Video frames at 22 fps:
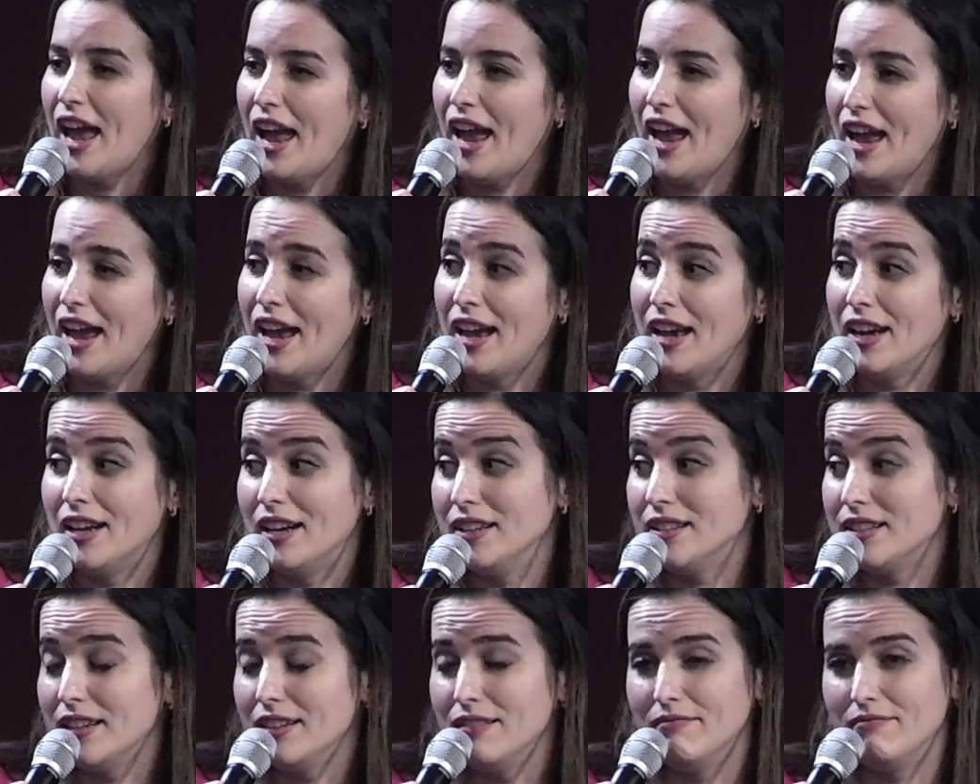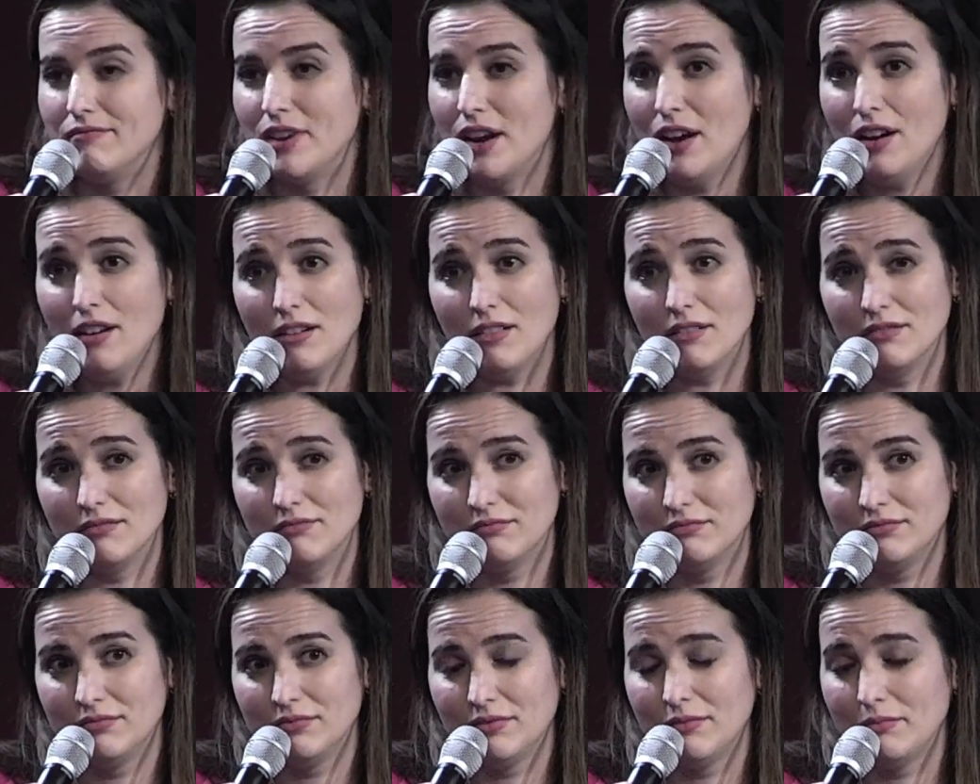And I said, no.
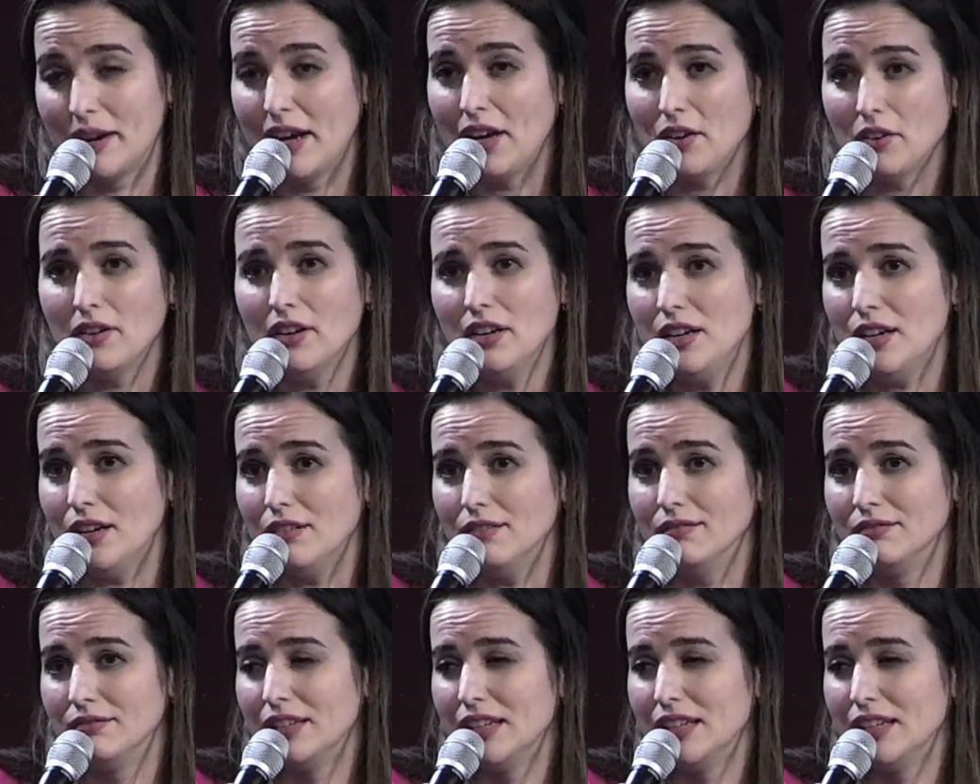I'm not going to.